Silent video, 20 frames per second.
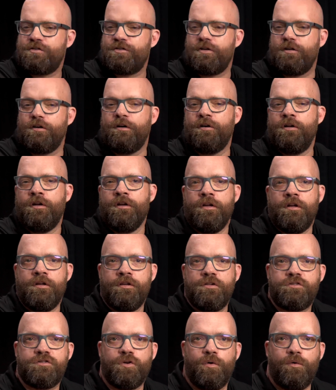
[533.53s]
Sure.
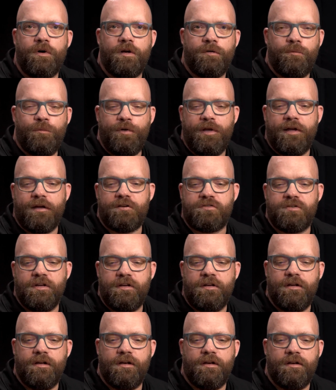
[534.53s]
So what we actually
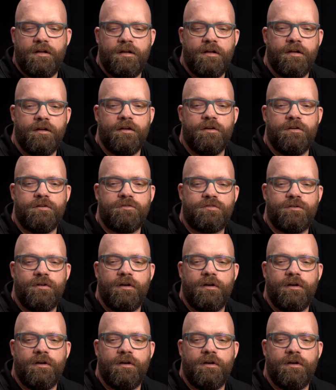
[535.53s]
did is,